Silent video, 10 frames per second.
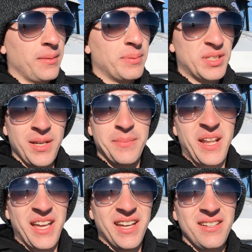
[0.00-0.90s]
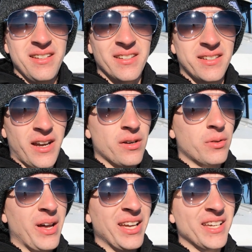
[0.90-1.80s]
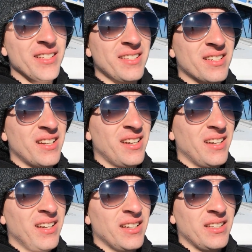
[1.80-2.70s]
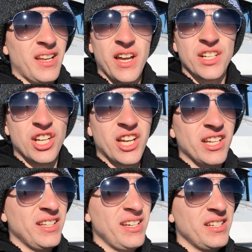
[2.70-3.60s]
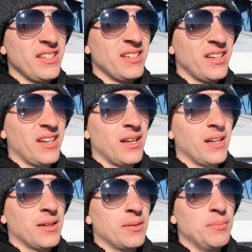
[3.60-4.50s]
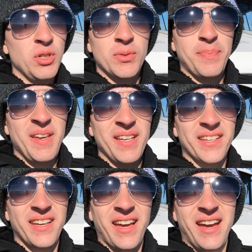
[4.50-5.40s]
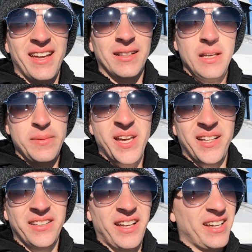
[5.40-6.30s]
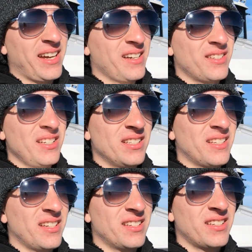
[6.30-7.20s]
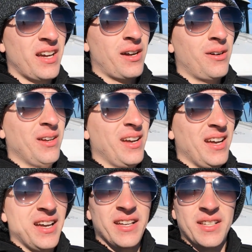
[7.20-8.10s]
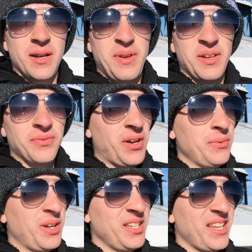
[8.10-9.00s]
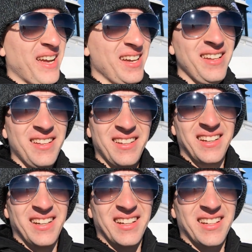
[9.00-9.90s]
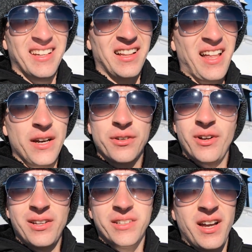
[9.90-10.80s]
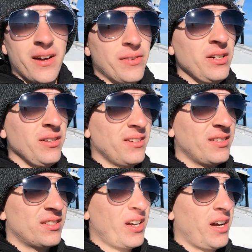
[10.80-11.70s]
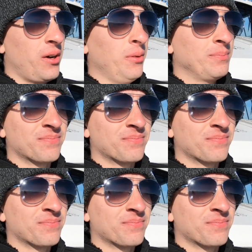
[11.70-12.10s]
Petite Maine, Narraguegas, Nash Island, Moose Peak, and Libby Island lighthouses. So it's going to be a fun one today. Got a lot of ground to cover, so